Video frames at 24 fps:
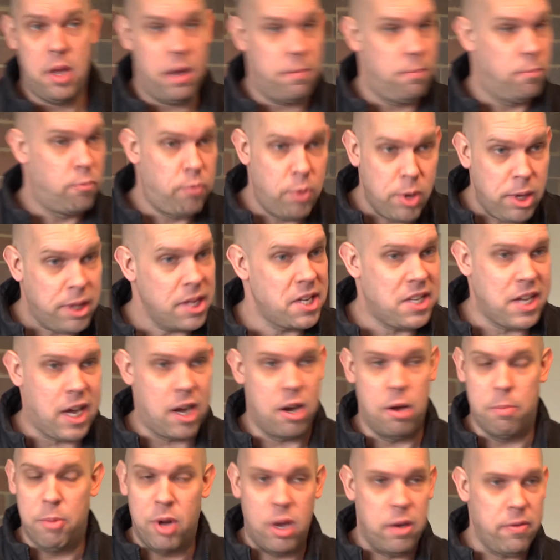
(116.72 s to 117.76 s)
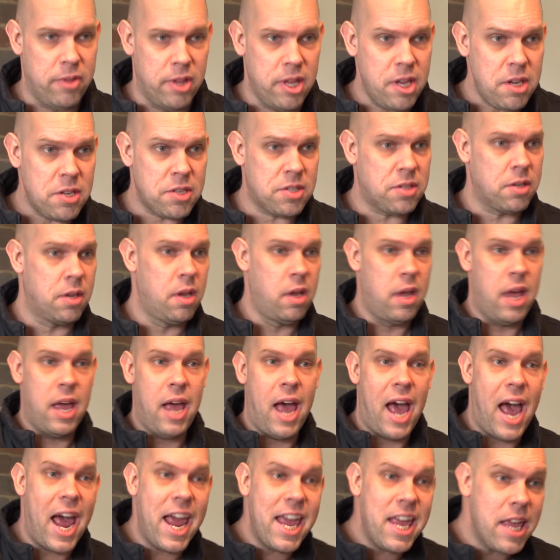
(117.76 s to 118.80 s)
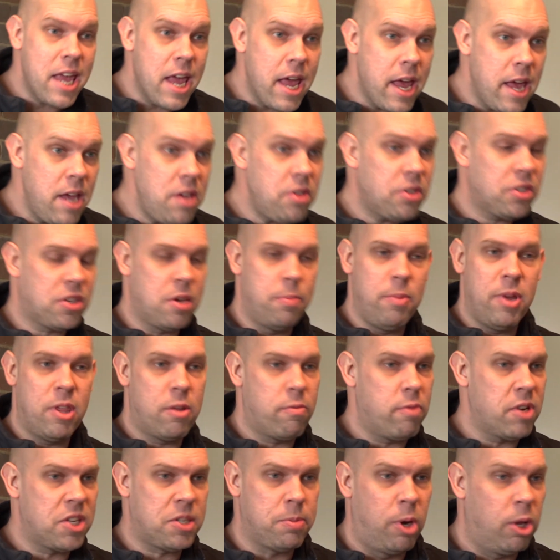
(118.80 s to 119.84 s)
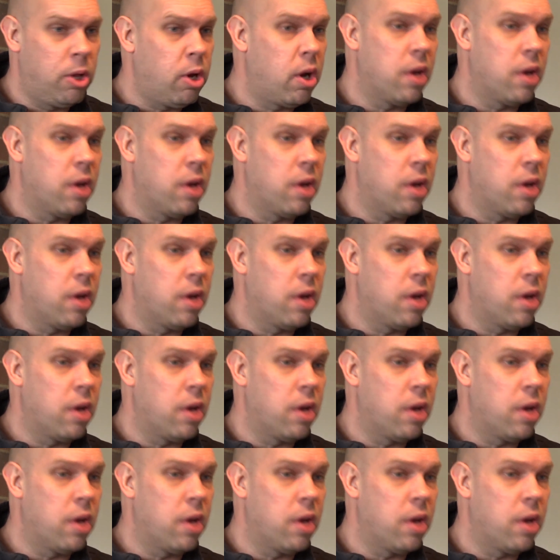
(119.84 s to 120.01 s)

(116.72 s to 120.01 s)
I'm really done. I'm over this. Eight years can be the rest of my